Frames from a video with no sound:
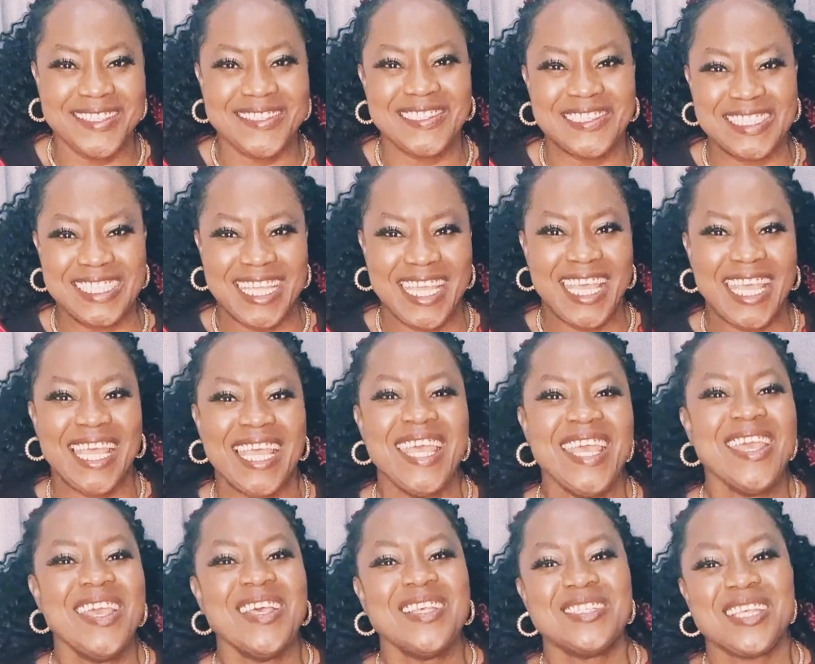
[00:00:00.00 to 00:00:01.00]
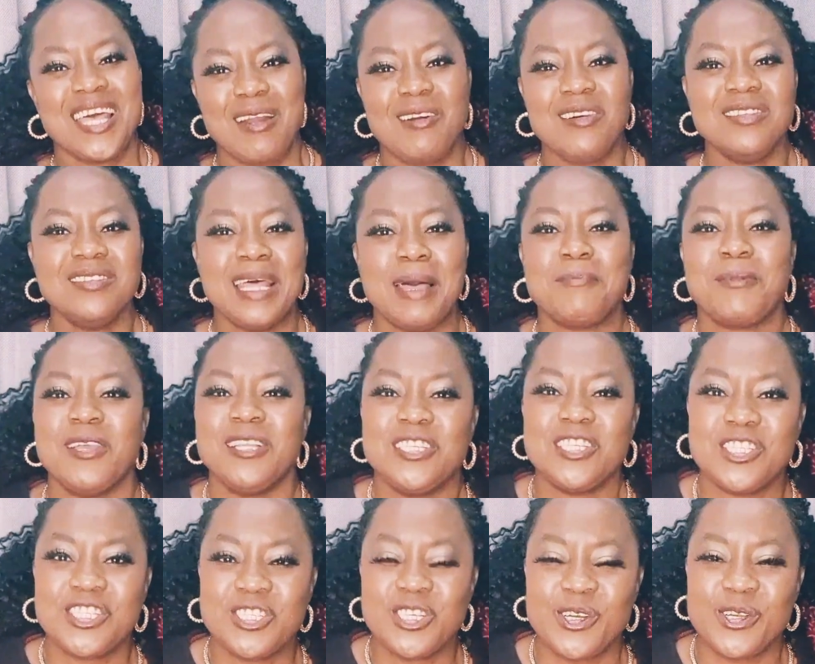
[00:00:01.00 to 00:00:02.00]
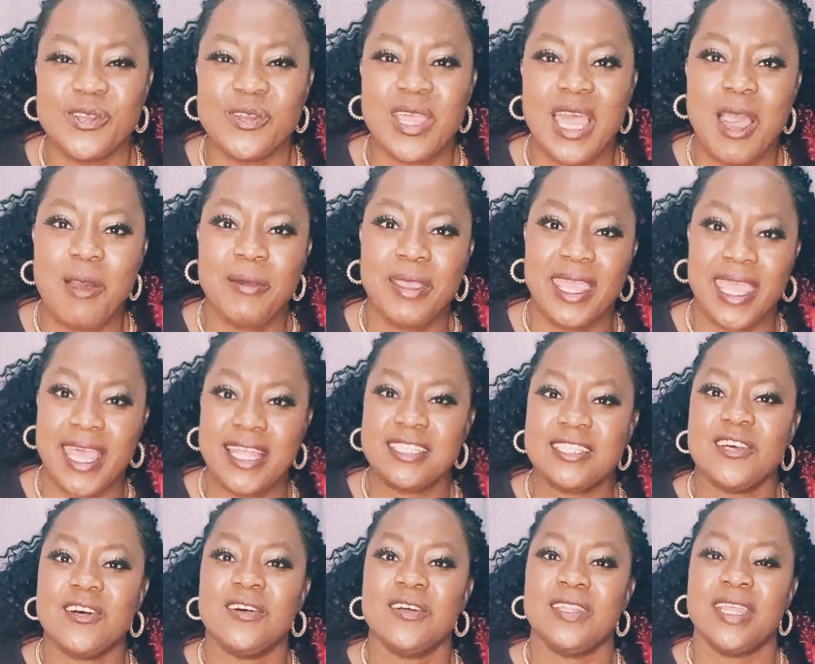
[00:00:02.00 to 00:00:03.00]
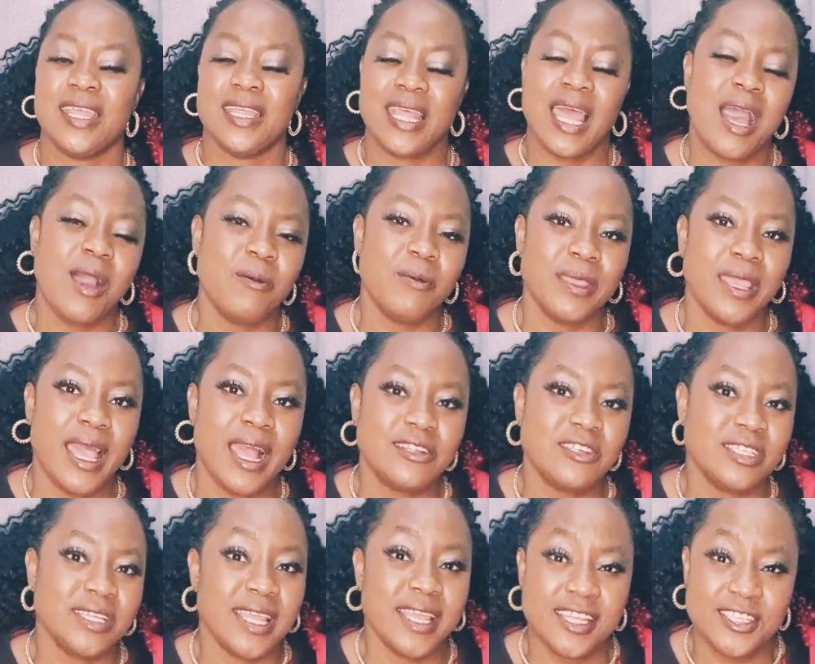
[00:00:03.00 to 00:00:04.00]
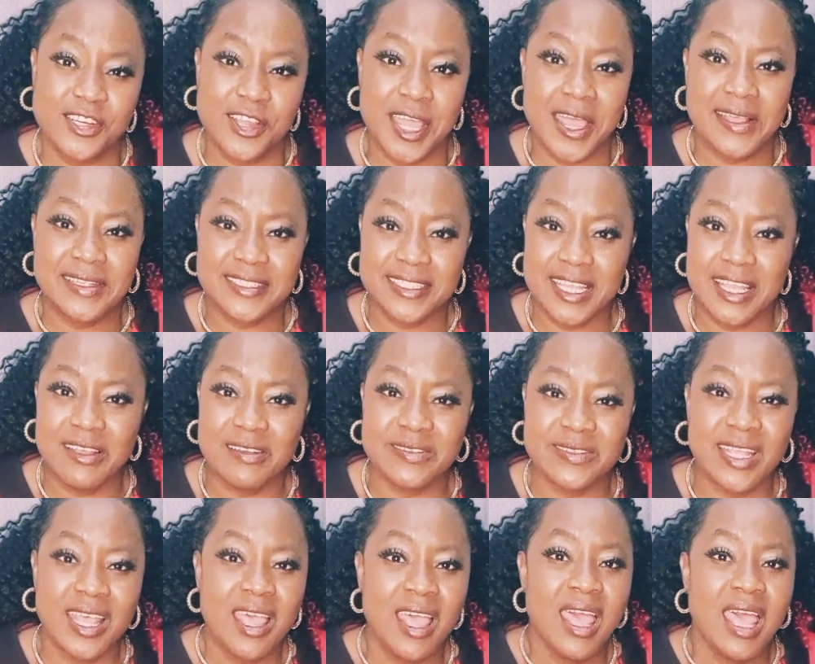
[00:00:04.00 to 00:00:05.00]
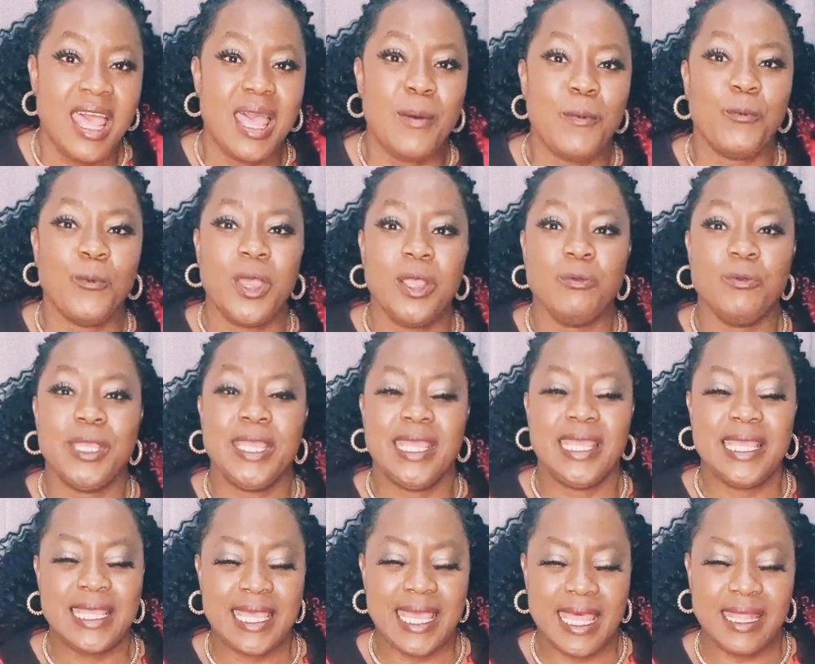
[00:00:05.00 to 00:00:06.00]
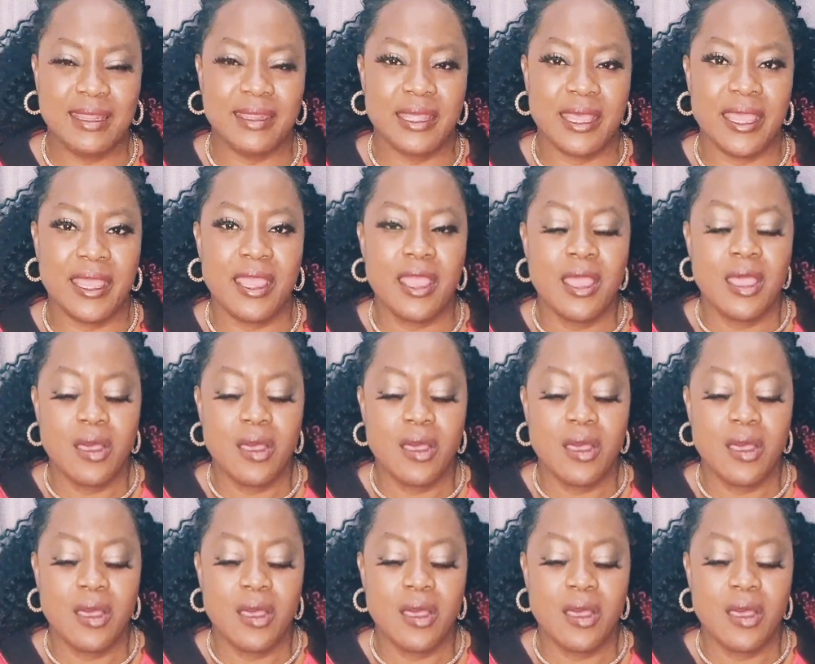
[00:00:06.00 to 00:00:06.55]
Okay, so I'm going to show you how we get on and how we actually enjoy ourselves when we get there.